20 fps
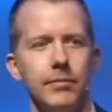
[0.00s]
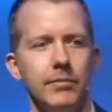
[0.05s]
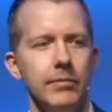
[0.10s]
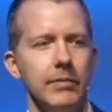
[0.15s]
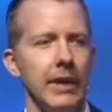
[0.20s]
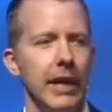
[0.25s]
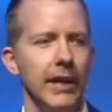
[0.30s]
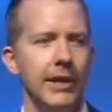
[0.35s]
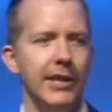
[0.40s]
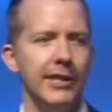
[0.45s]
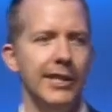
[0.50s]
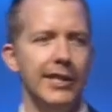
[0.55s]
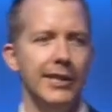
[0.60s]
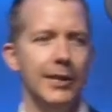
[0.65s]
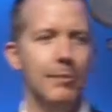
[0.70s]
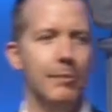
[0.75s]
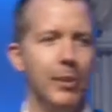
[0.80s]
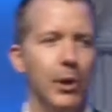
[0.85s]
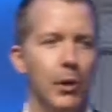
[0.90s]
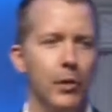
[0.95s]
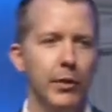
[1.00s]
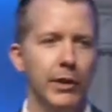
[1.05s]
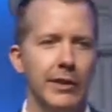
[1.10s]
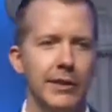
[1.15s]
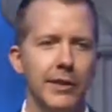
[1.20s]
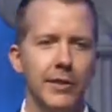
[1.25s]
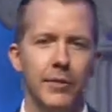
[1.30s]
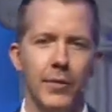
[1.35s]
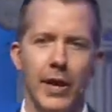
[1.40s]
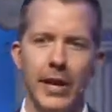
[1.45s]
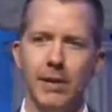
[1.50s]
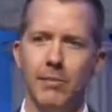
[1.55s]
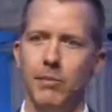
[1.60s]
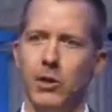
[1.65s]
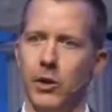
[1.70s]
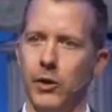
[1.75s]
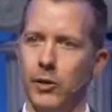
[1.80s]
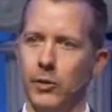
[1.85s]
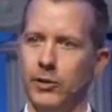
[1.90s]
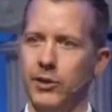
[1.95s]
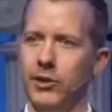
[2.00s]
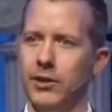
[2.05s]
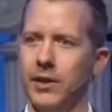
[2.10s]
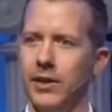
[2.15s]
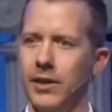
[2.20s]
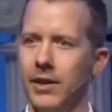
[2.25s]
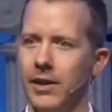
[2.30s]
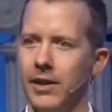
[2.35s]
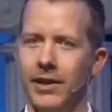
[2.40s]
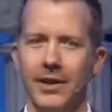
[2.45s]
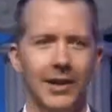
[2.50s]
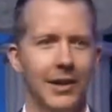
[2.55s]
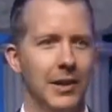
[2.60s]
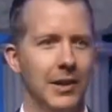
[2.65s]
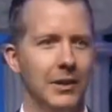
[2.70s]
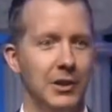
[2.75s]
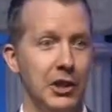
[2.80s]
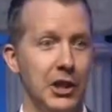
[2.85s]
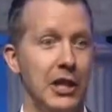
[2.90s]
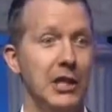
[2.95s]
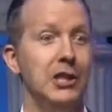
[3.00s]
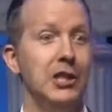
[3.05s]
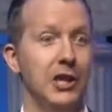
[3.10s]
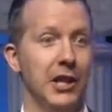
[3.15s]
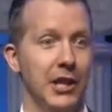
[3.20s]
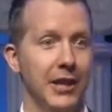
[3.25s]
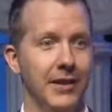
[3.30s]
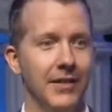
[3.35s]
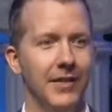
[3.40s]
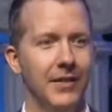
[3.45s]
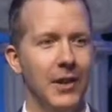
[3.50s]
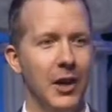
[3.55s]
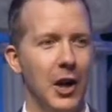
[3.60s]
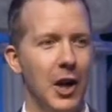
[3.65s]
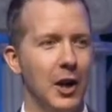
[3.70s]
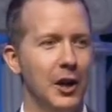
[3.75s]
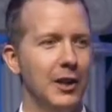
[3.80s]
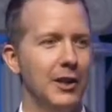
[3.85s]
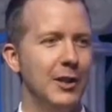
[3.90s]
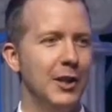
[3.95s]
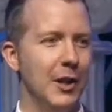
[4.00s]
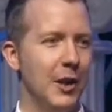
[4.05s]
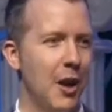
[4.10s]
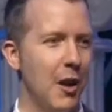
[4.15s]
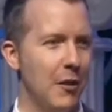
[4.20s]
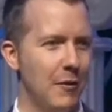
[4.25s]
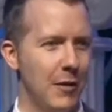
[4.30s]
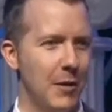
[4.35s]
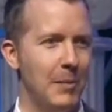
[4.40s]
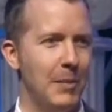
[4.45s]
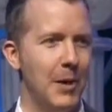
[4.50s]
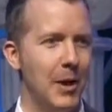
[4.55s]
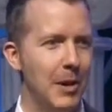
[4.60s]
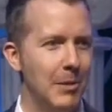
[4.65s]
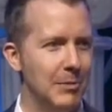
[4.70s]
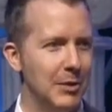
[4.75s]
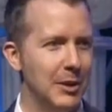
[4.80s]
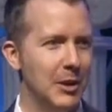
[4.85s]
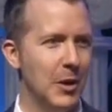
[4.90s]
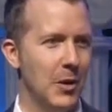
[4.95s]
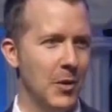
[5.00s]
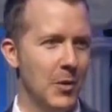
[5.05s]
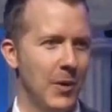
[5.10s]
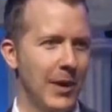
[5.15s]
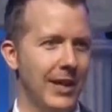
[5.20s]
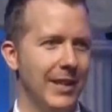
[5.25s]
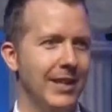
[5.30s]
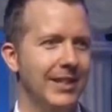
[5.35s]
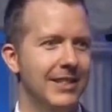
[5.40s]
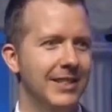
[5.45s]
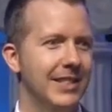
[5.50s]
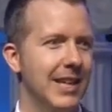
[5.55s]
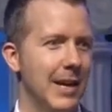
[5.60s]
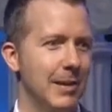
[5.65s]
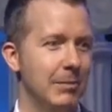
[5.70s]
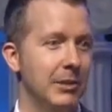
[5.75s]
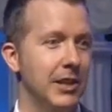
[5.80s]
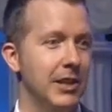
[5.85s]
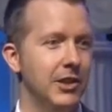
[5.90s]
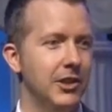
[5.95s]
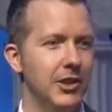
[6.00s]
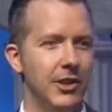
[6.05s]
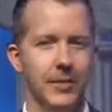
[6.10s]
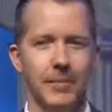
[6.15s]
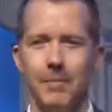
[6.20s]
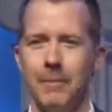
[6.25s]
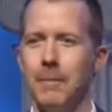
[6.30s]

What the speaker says: And this isn't ponies and rainbows teaching, hug until all of our problems go away type teaching.